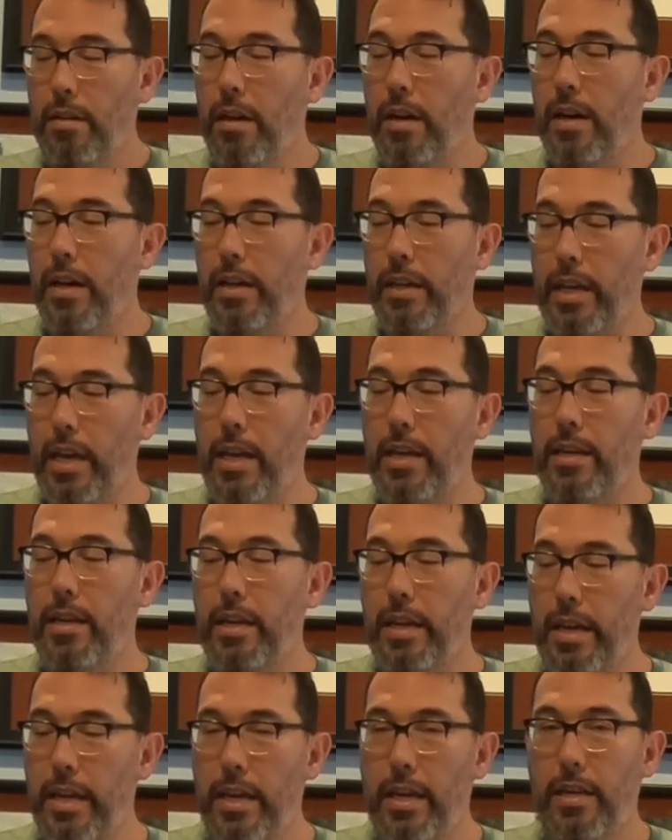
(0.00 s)
Again,
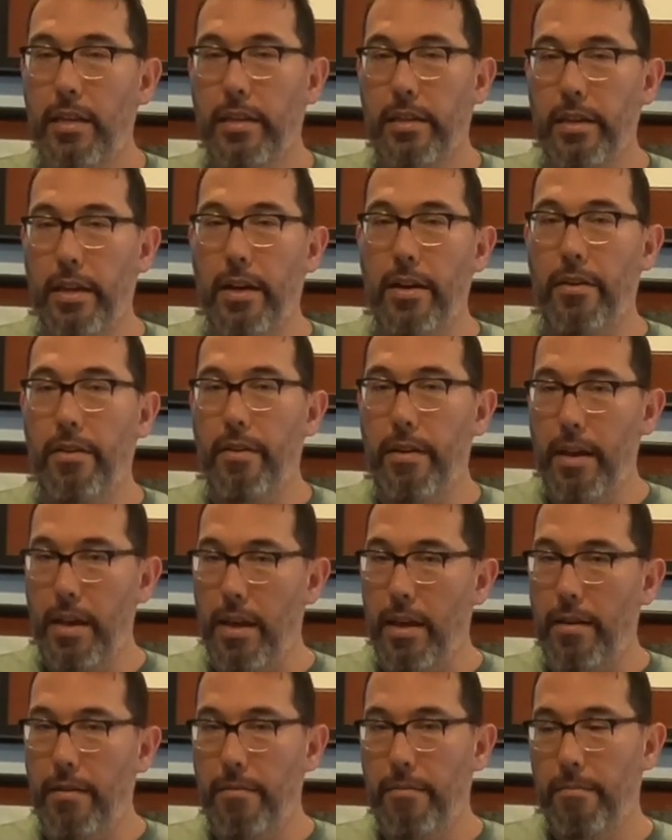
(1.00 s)
and go,
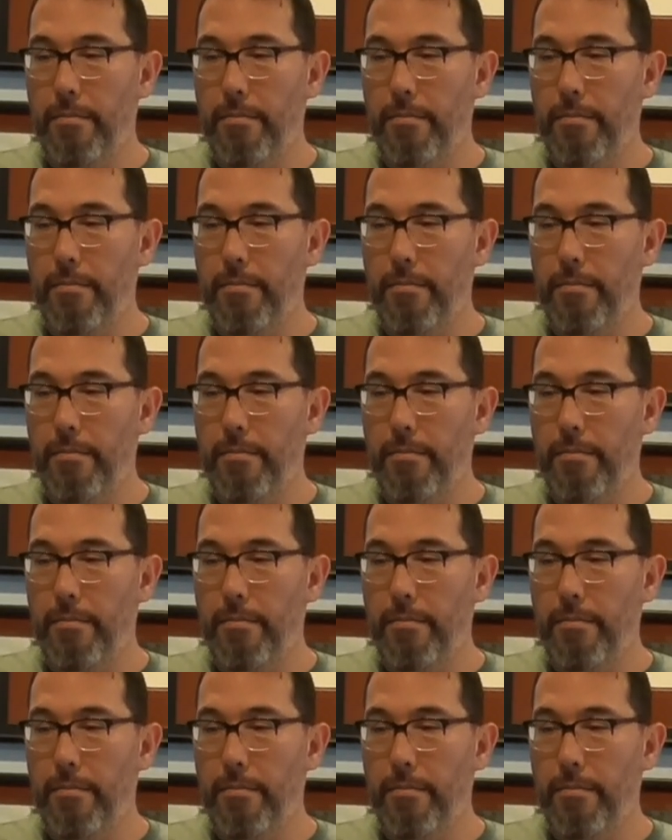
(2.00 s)
and.